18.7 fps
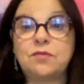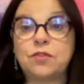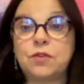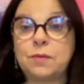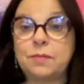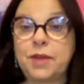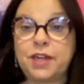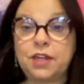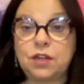for
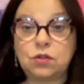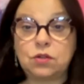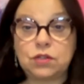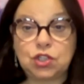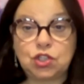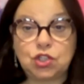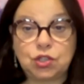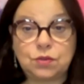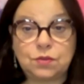a medical
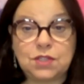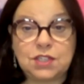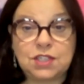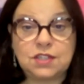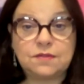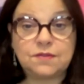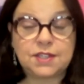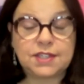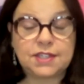
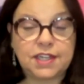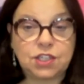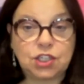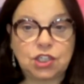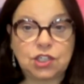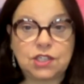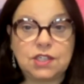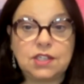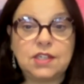intuitive
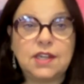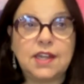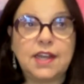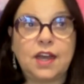session.